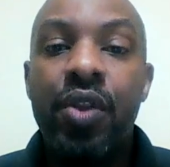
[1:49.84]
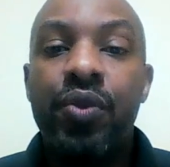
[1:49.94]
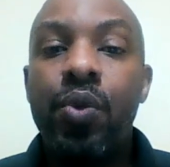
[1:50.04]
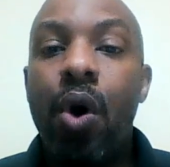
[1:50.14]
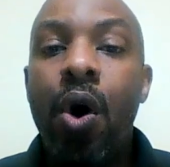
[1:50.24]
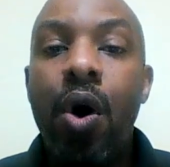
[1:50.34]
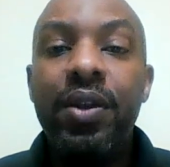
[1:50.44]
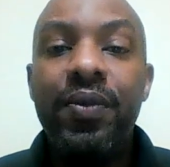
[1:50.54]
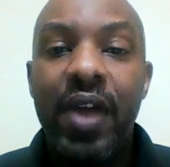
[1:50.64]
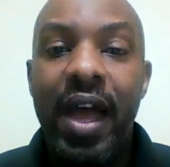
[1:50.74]
Through all
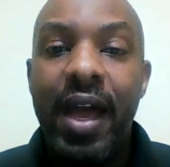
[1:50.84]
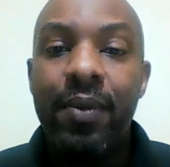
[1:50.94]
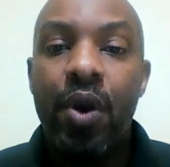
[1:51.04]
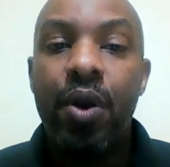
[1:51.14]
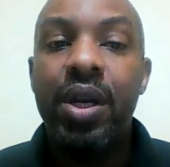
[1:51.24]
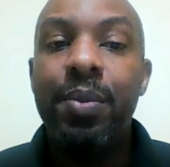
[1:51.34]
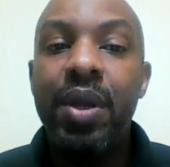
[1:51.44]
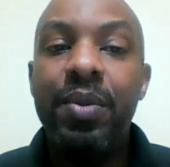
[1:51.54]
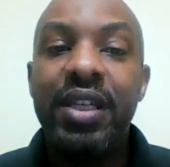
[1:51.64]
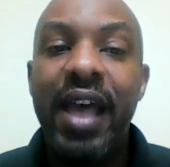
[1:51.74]
of that, her
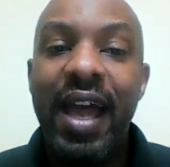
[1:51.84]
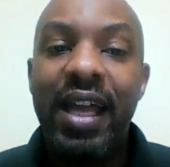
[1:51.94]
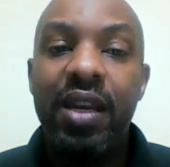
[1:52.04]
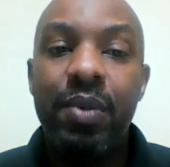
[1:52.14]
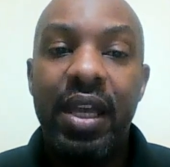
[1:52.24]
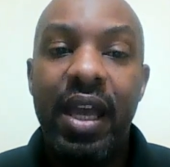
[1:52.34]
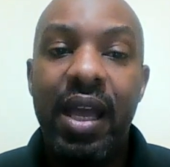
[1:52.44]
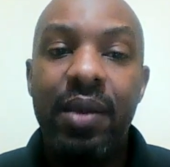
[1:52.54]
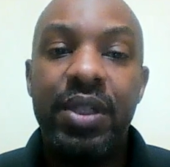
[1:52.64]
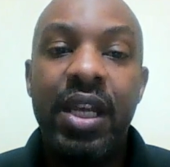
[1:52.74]
commitment to academic
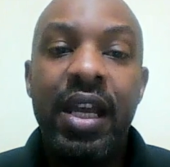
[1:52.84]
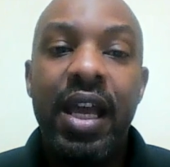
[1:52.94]
games